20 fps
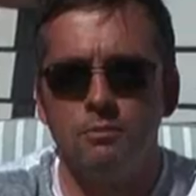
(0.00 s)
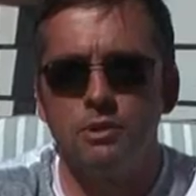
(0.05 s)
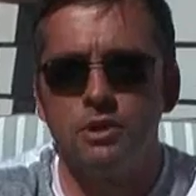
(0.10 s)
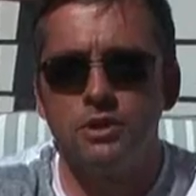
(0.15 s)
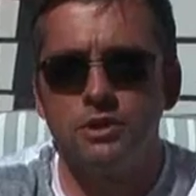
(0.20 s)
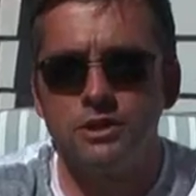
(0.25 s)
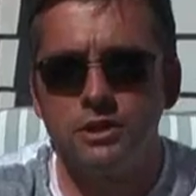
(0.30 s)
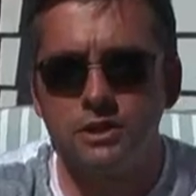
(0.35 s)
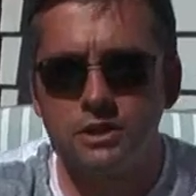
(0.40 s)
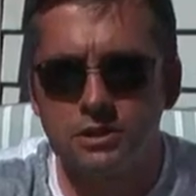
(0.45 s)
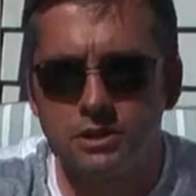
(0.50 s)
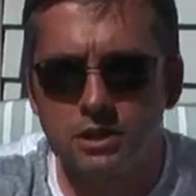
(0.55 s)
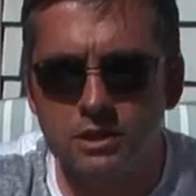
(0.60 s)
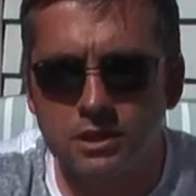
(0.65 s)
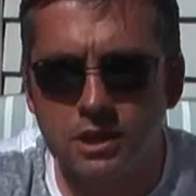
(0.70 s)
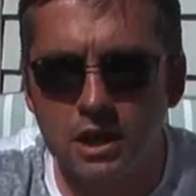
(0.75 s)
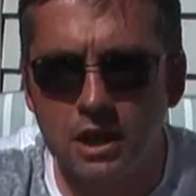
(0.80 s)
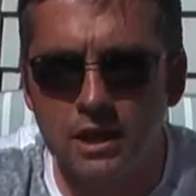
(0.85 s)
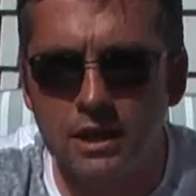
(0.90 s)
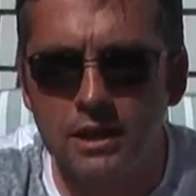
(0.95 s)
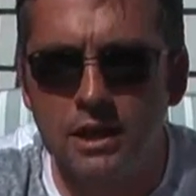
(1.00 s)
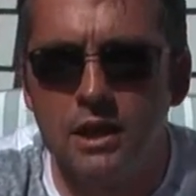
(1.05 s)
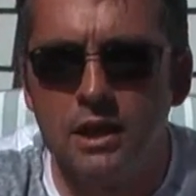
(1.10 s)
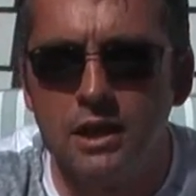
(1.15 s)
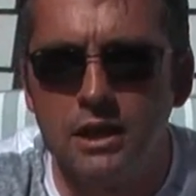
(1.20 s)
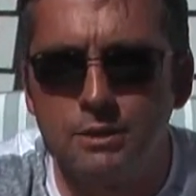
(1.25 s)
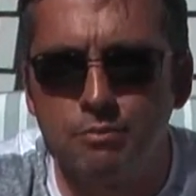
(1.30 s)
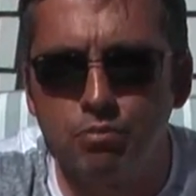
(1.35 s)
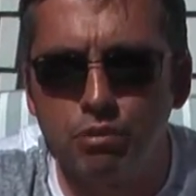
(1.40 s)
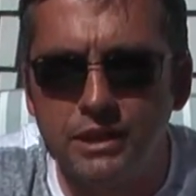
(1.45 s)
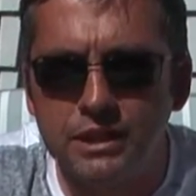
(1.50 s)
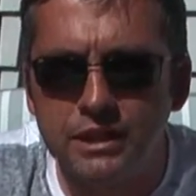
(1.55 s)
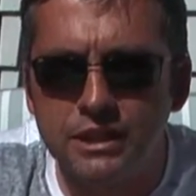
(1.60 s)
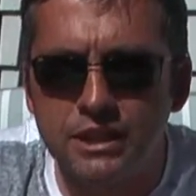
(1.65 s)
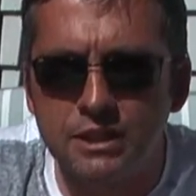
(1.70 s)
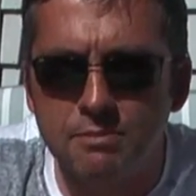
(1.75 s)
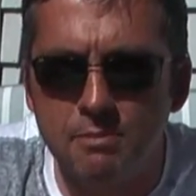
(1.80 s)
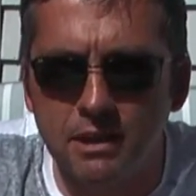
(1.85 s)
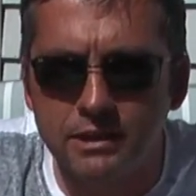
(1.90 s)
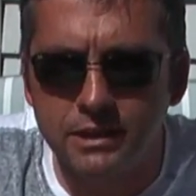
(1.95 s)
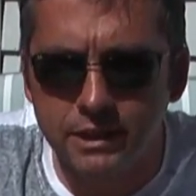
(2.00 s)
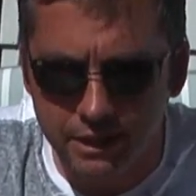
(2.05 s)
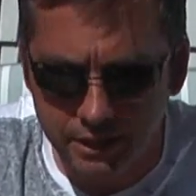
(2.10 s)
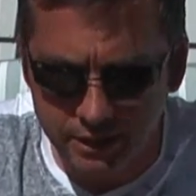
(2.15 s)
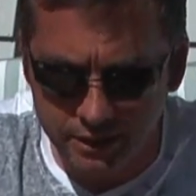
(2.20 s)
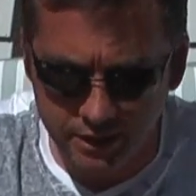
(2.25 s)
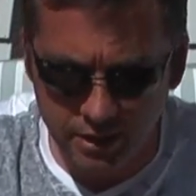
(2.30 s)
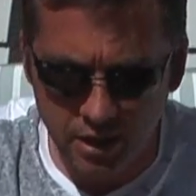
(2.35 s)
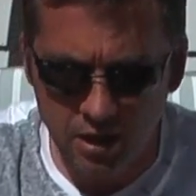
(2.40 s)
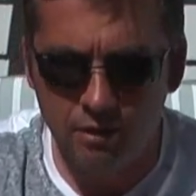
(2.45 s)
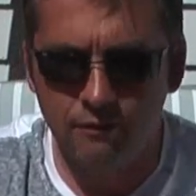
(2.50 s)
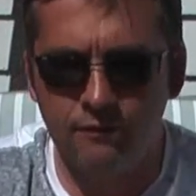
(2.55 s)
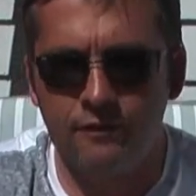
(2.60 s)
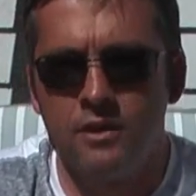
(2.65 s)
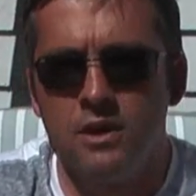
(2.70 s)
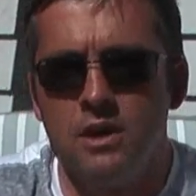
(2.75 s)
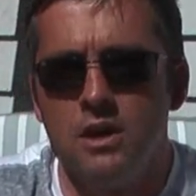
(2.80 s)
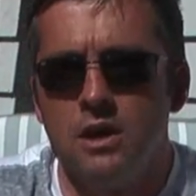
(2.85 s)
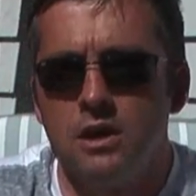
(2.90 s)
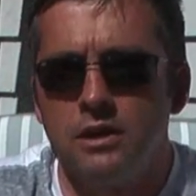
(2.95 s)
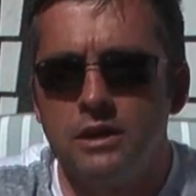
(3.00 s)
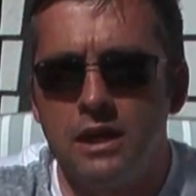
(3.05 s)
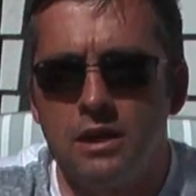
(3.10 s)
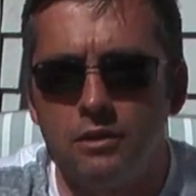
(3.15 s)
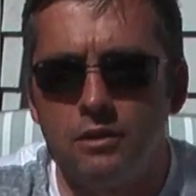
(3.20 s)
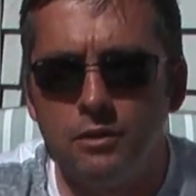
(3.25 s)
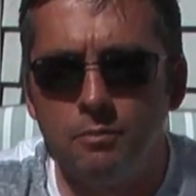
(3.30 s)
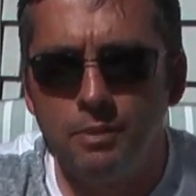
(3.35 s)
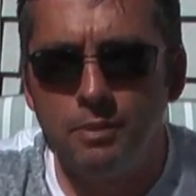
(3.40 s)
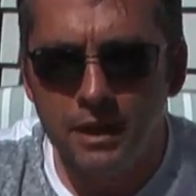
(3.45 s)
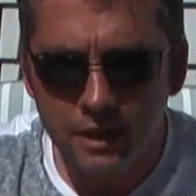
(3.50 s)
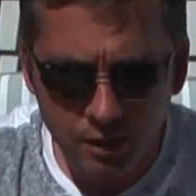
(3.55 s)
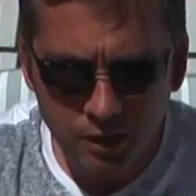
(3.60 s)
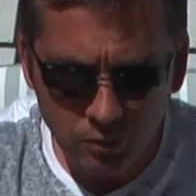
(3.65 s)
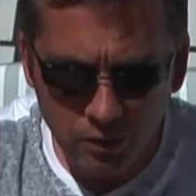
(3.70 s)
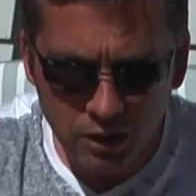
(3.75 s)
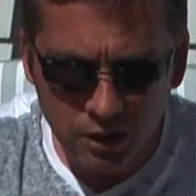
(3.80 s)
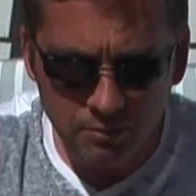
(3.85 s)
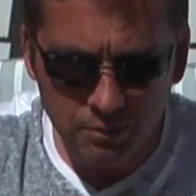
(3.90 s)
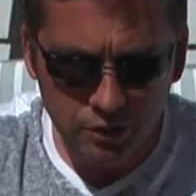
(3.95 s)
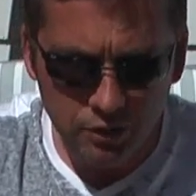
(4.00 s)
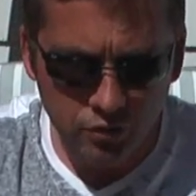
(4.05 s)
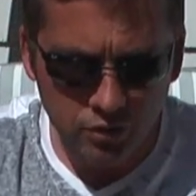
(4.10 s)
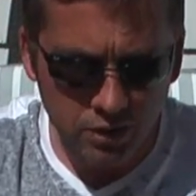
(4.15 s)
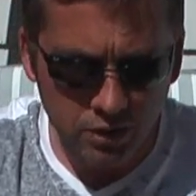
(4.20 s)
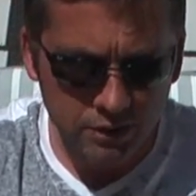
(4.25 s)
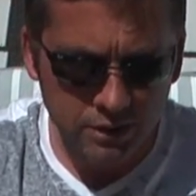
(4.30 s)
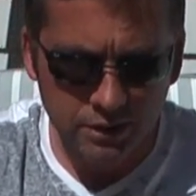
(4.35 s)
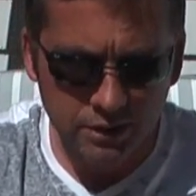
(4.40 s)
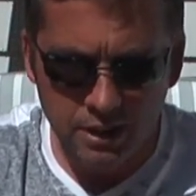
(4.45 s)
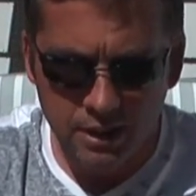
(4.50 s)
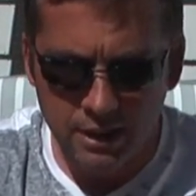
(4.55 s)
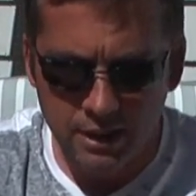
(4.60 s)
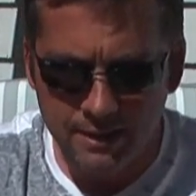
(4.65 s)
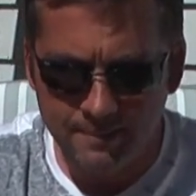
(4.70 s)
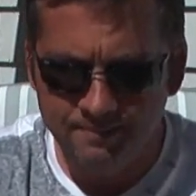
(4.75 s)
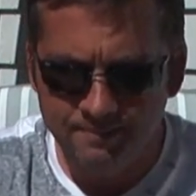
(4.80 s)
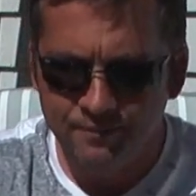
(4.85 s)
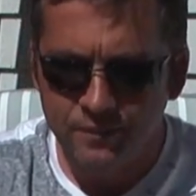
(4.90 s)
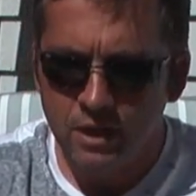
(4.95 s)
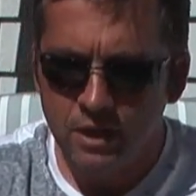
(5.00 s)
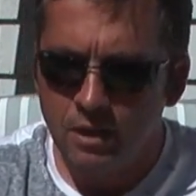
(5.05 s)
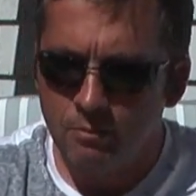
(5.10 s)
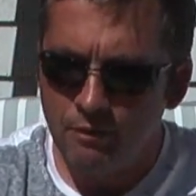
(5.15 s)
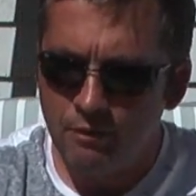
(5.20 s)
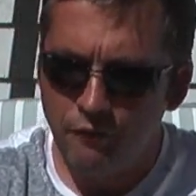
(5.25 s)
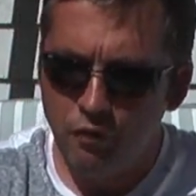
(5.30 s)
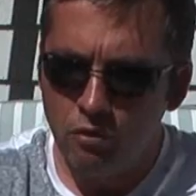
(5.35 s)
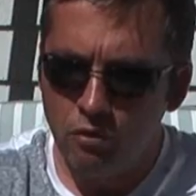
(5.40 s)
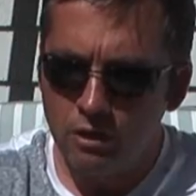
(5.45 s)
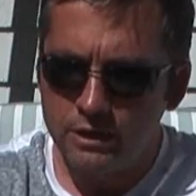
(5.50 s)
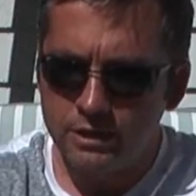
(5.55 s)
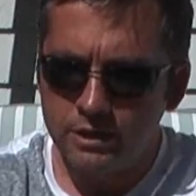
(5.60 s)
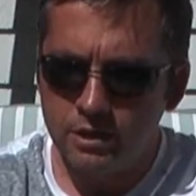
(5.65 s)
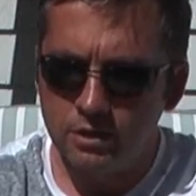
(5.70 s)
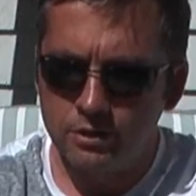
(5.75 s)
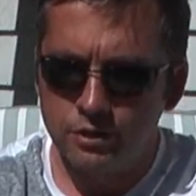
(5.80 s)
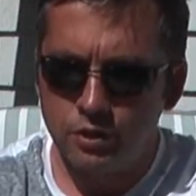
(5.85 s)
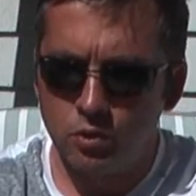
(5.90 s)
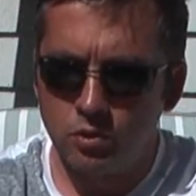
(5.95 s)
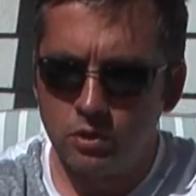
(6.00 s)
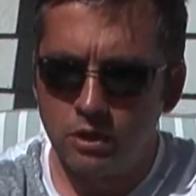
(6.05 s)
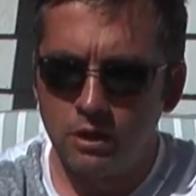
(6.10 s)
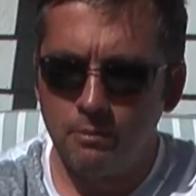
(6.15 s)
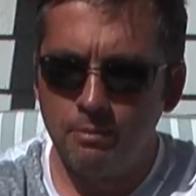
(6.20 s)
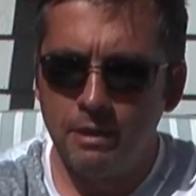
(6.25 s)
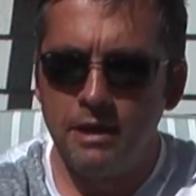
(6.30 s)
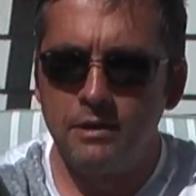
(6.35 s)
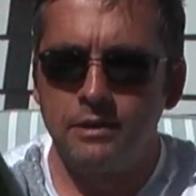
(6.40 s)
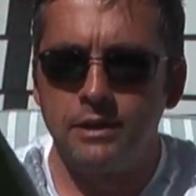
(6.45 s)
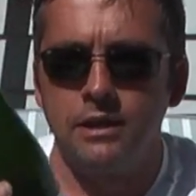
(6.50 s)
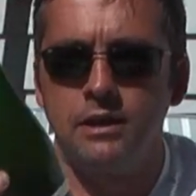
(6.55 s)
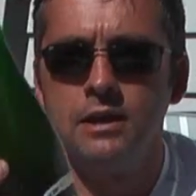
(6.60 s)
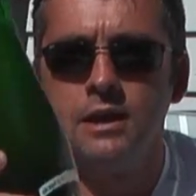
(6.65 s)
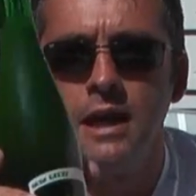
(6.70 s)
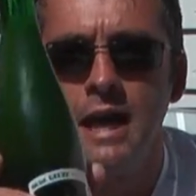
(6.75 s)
because this, as I say, is pretty smutty stuff. Now the beer that we're going to be trying today, before I start talking about it,